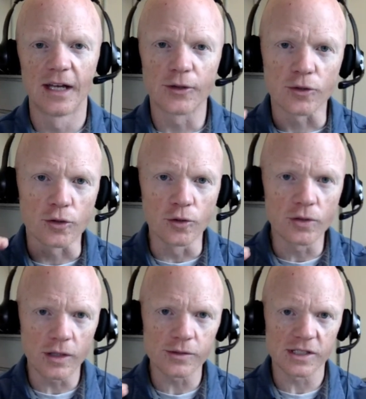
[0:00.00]
and their
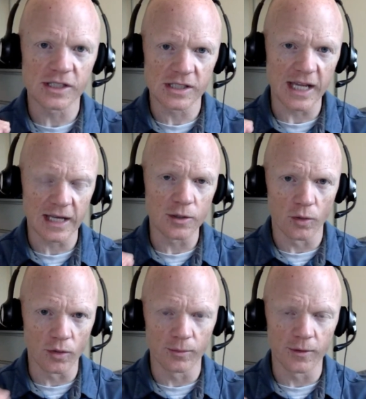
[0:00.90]
glucose is staying
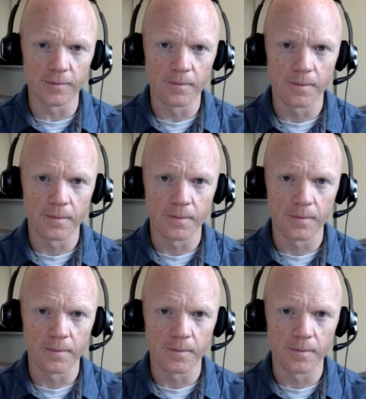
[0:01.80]
normal.